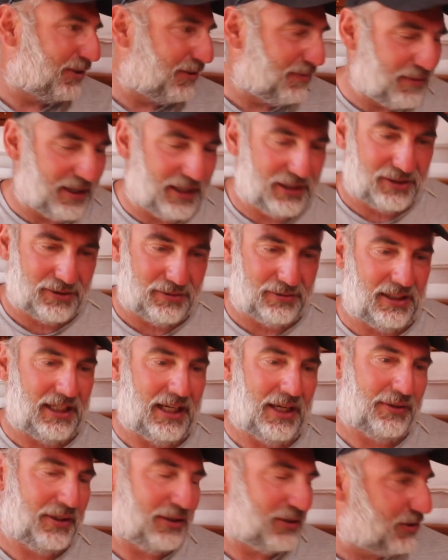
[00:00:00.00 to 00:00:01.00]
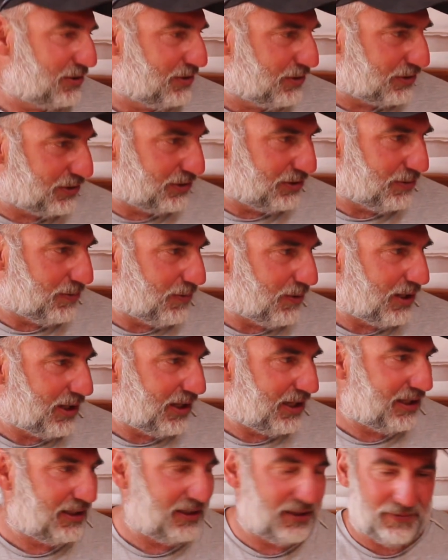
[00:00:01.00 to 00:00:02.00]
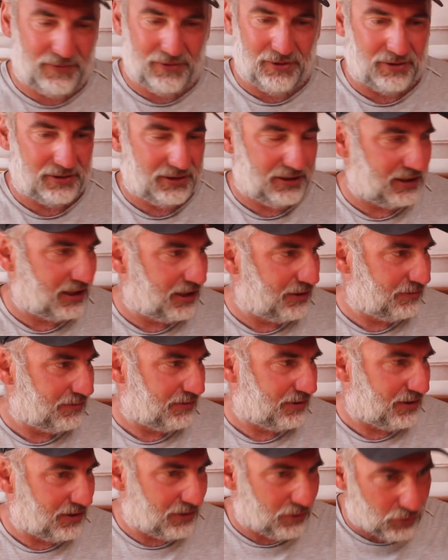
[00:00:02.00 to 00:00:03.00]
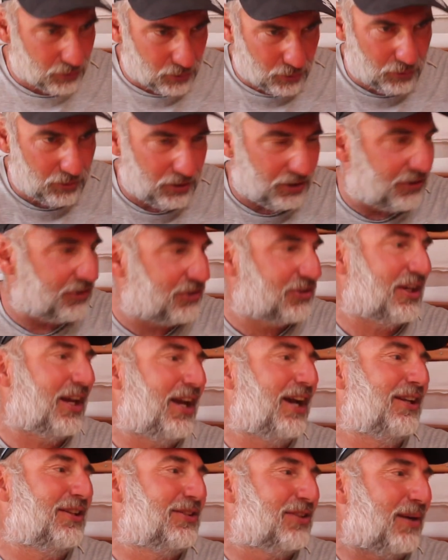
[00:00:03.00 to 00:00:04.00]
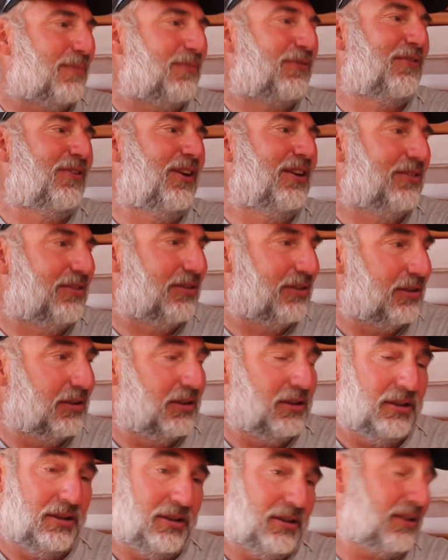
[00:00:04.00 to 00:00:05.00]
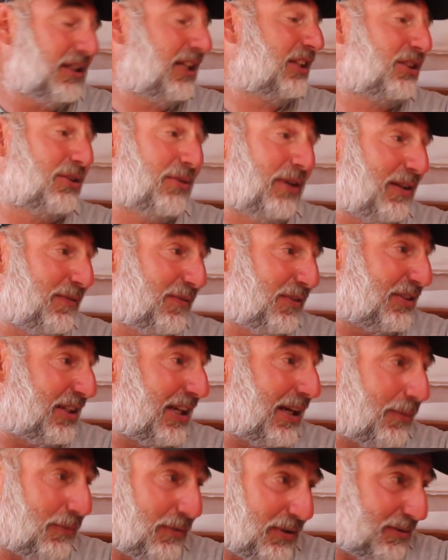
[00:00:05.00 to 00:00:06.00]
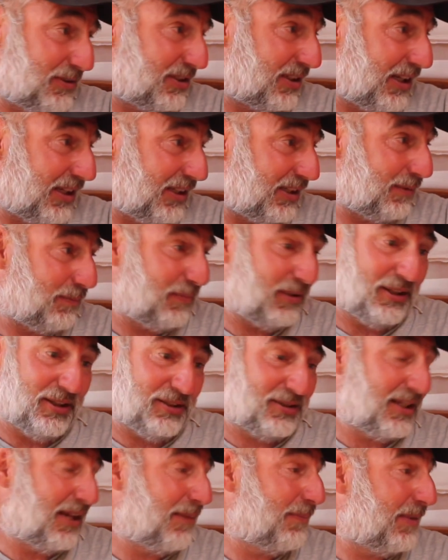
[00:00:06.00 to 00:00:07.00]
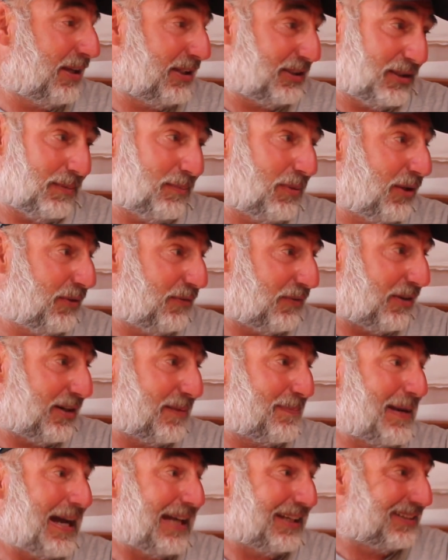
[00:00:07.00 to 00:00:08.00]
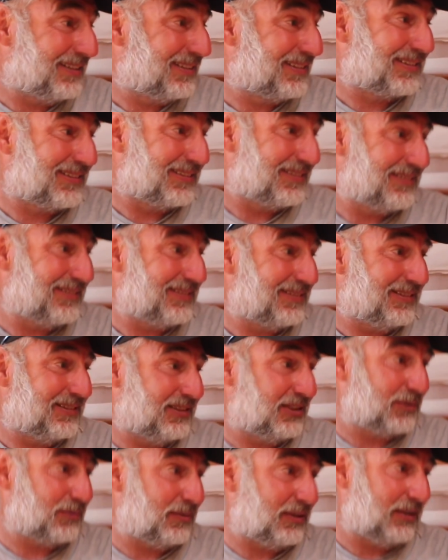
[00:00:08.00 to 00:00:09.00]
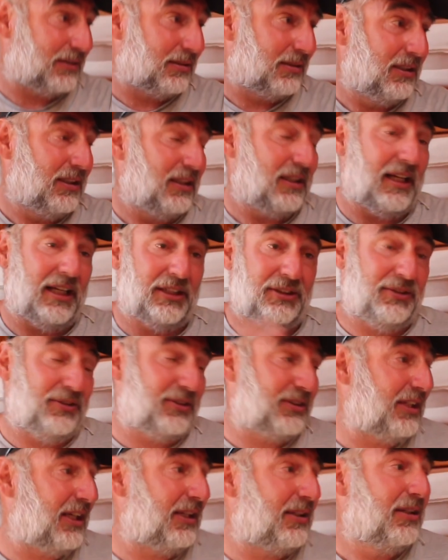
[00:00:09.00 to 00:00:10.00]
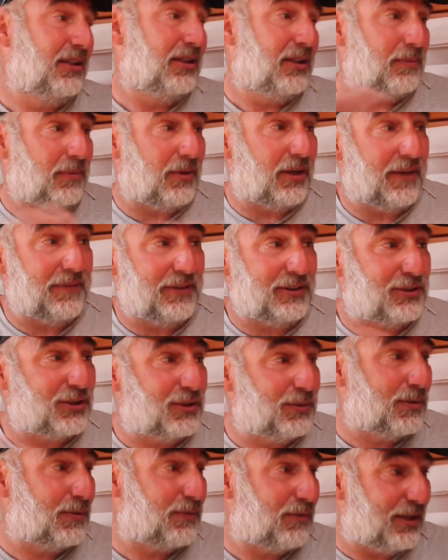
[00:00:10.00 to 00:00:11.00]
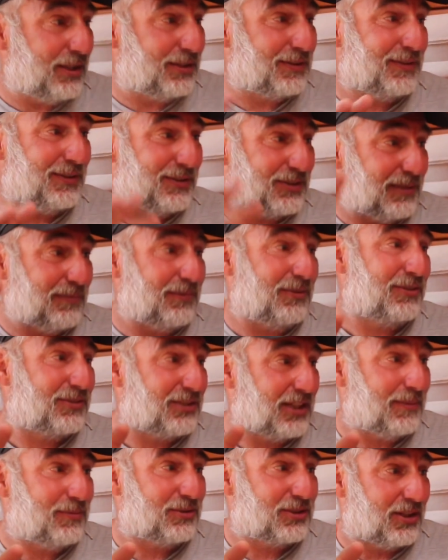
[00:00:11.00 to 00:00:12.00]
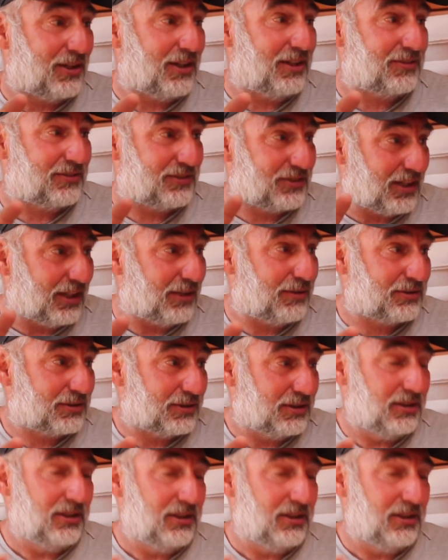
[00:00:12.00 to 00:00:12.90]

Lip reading: a mainsail down. It's not in the way. You've not, all of the sail is up front. That's great for downwind sailing because that makes the boat very balanced as well. As you said, by having two of relatively similar same size sails,